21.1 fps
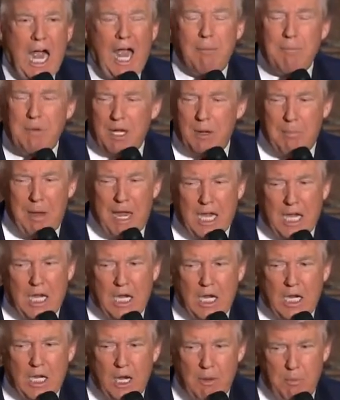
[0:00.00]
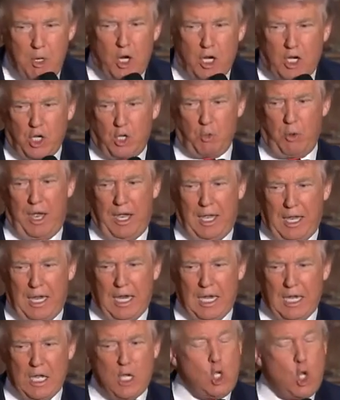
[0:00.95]
I'm going to make America great
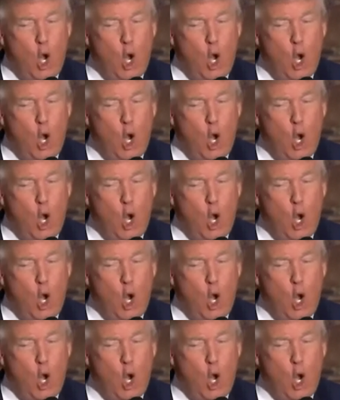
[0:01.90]
again.